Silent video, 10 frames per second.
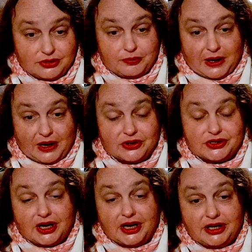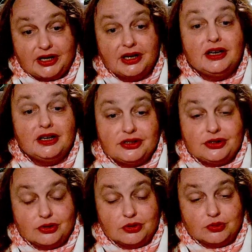Palestine
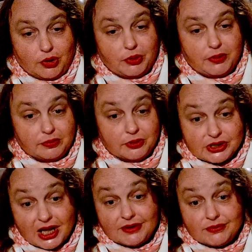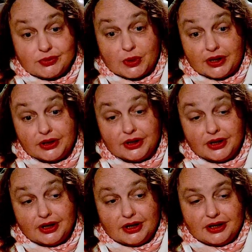to ruin people's lives with.
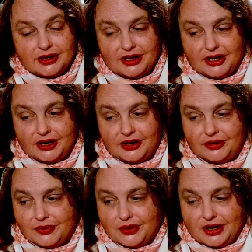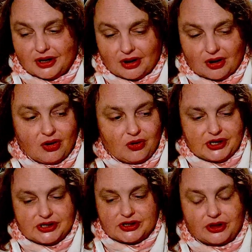You know, all these
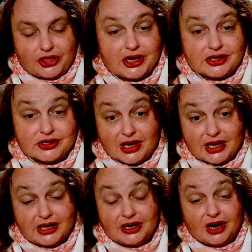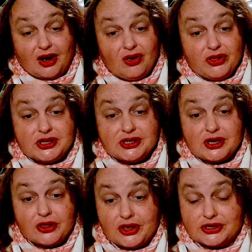other things, you know, all these other
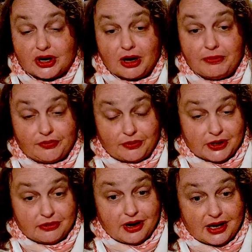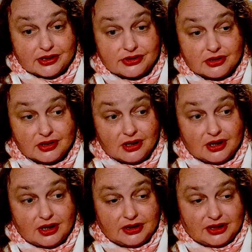things are coming from the U.S.
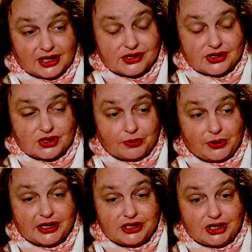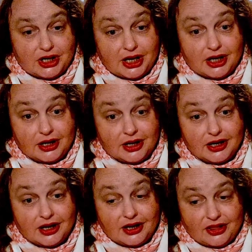That is a supply chain
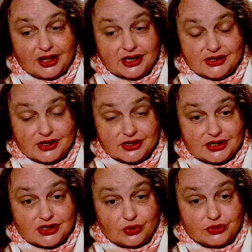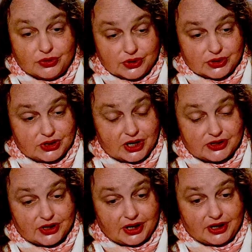that is essential to this
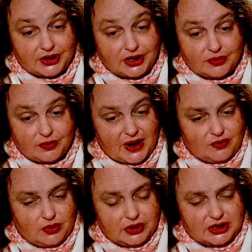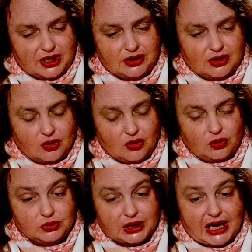genocide. We haven't really done a whole
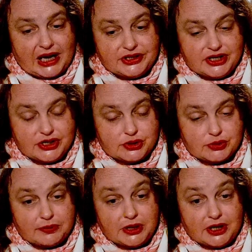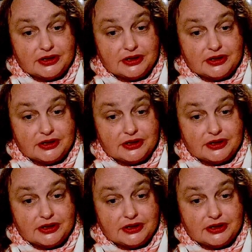lot to disrupt it.